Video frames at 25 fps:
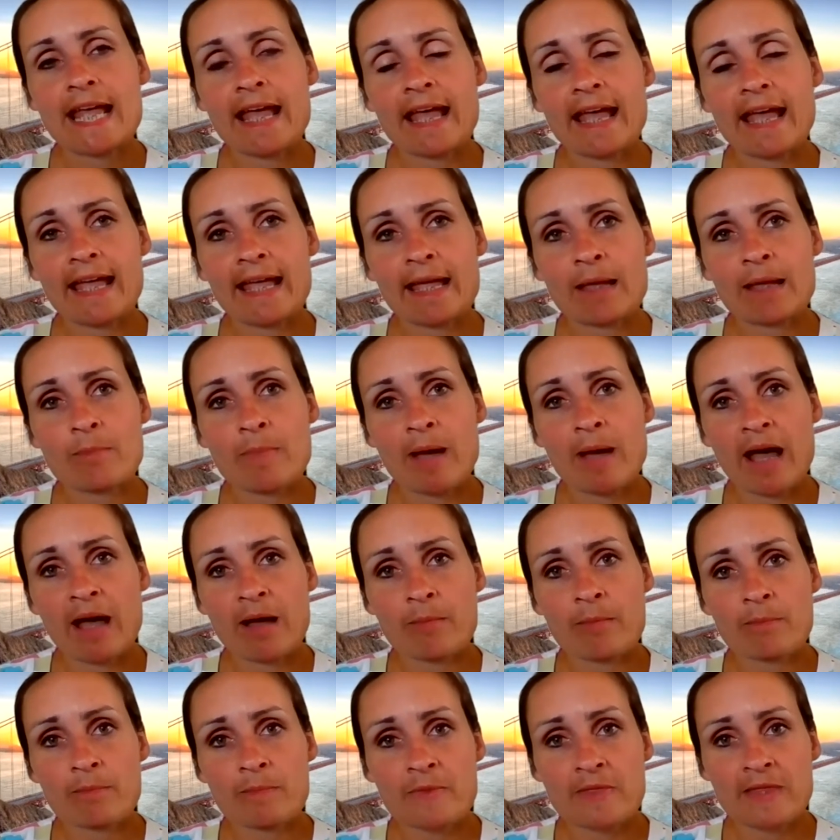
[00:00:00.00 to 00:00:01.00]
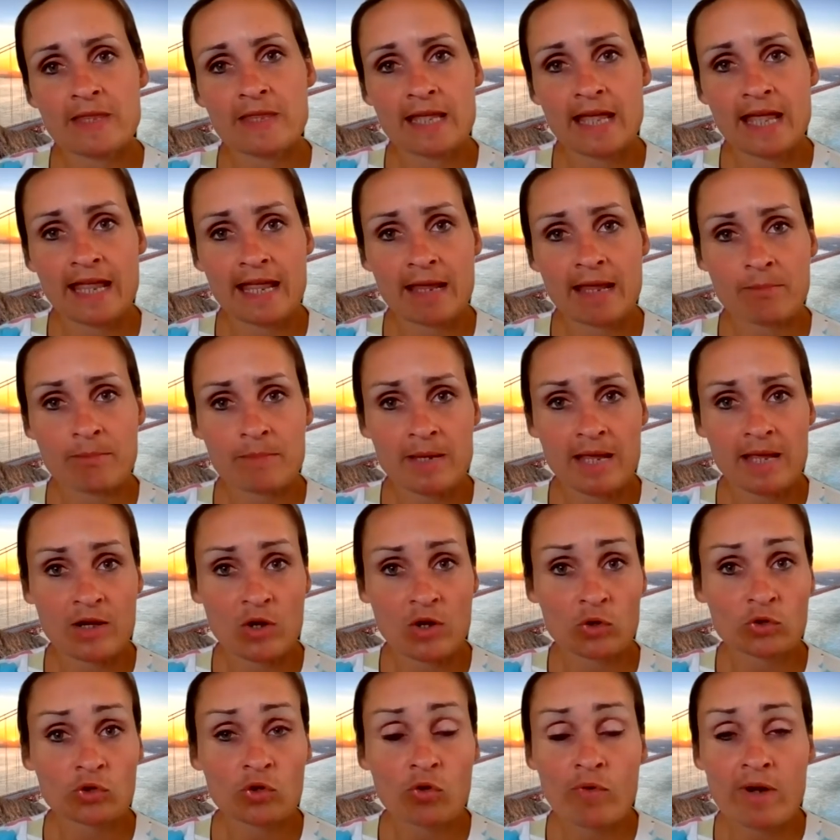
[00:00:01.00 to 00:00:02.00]
I'm an
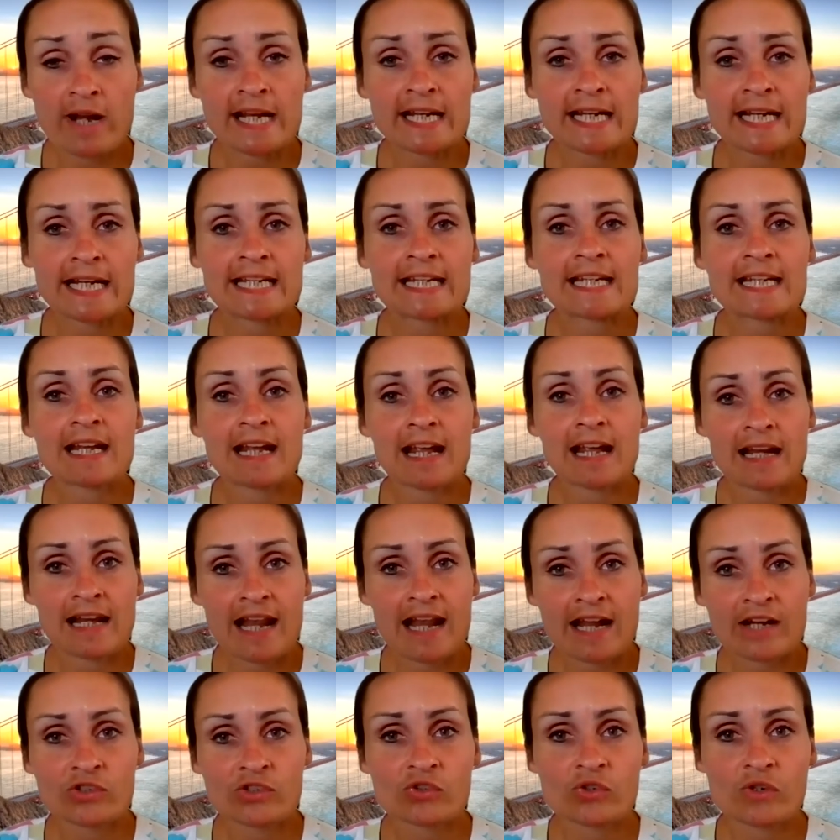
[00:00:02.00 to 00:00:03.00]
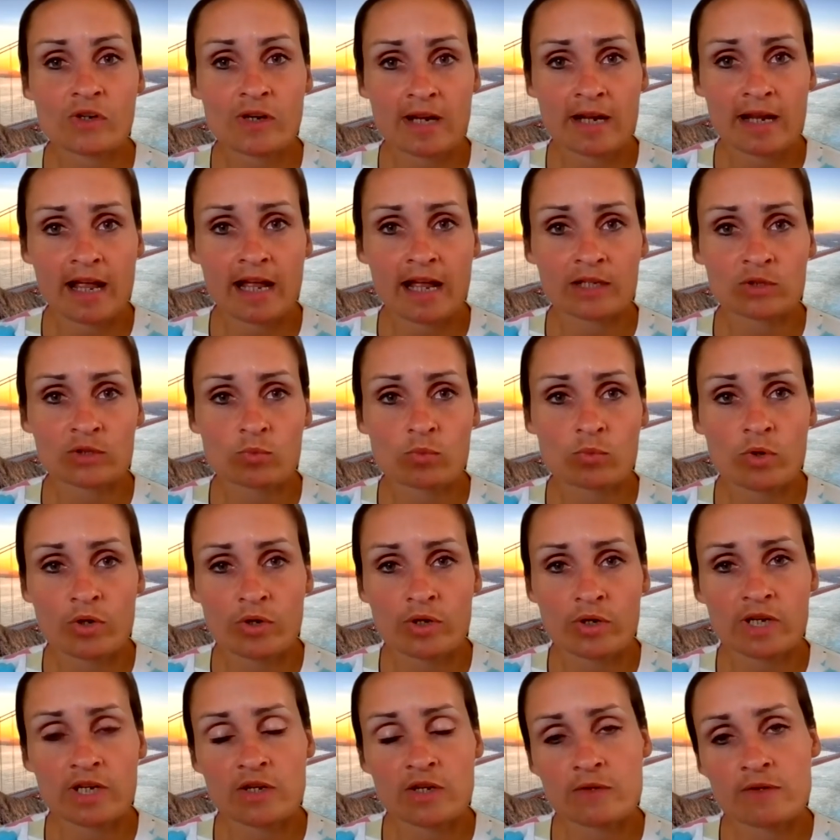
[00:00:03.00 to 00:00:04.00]
honorary clinical lecturer at
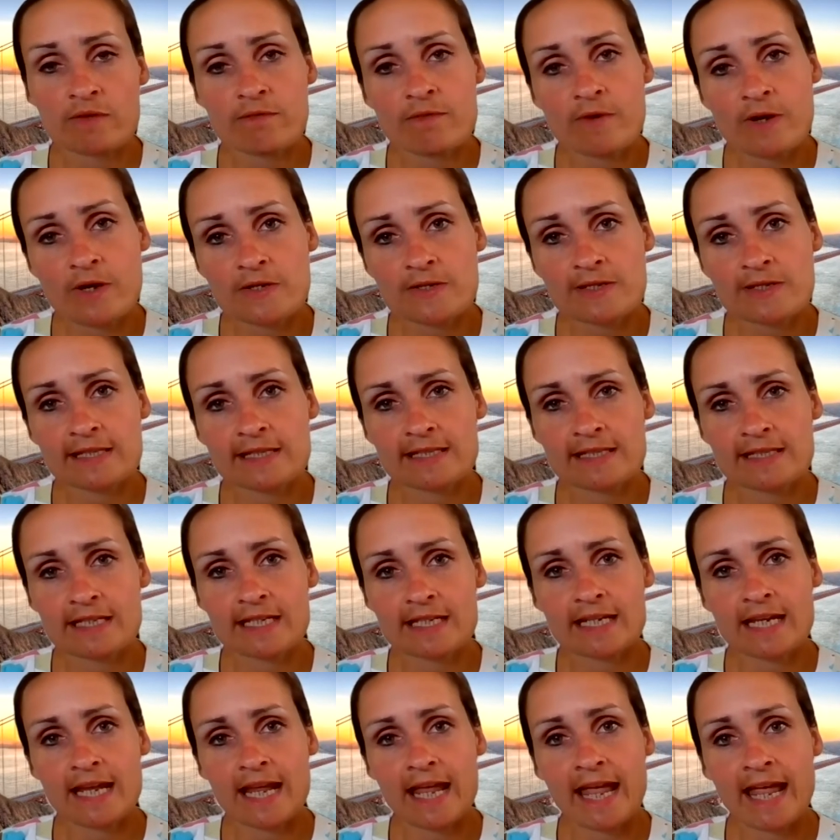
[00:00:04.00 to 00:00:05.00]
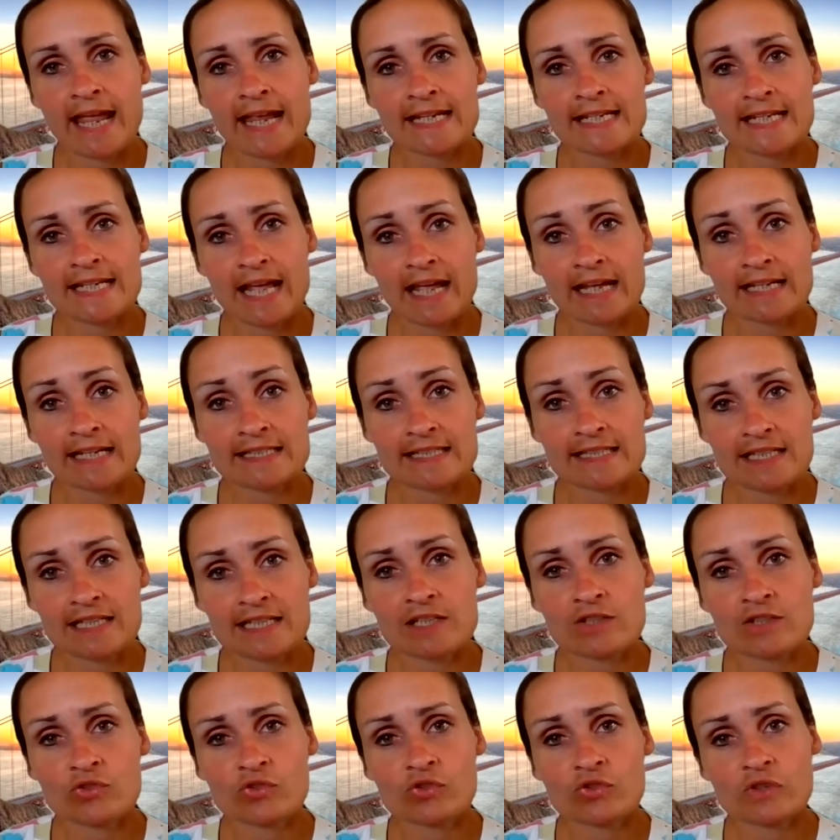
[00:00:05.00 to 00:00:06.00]
Warwick University, and I
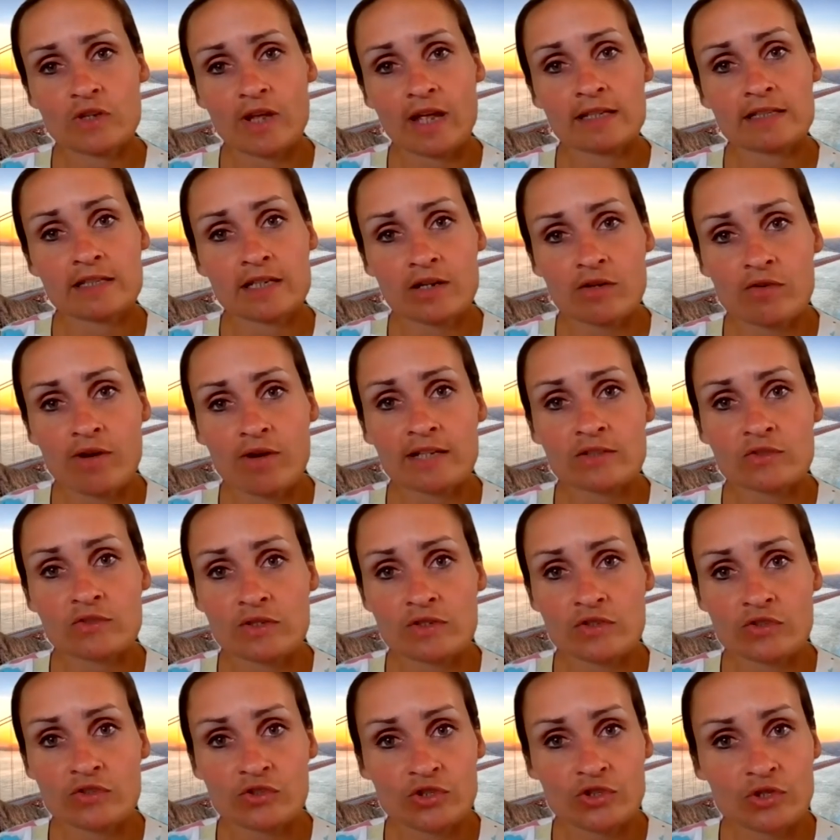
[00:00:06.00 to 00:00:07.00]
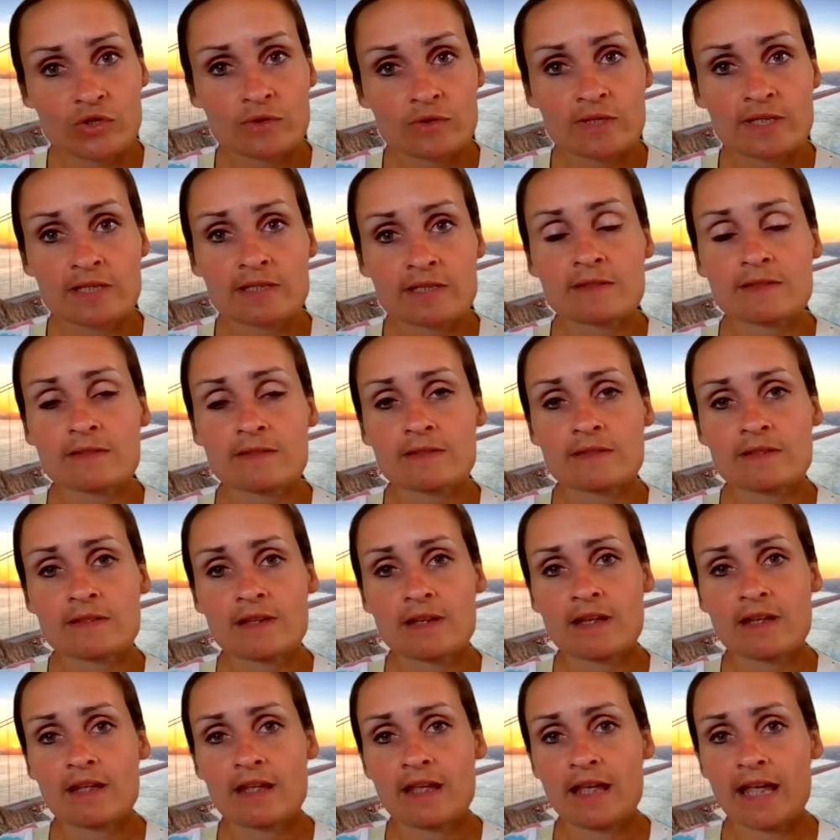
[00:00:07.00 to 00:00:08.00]
teach at the graduate students,
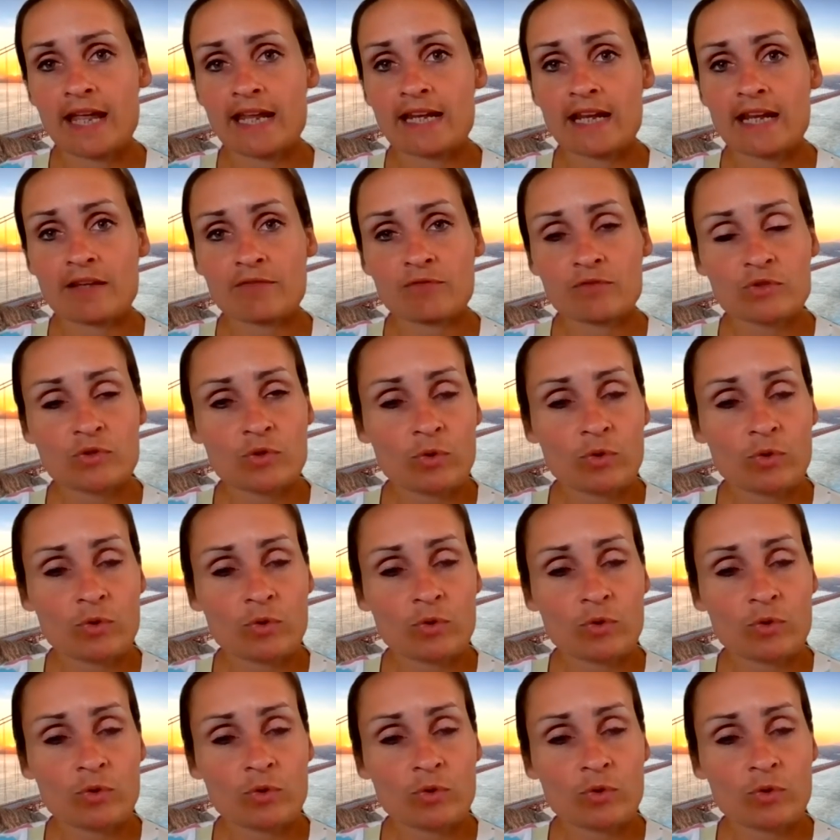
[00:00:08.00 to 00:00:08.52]
and I've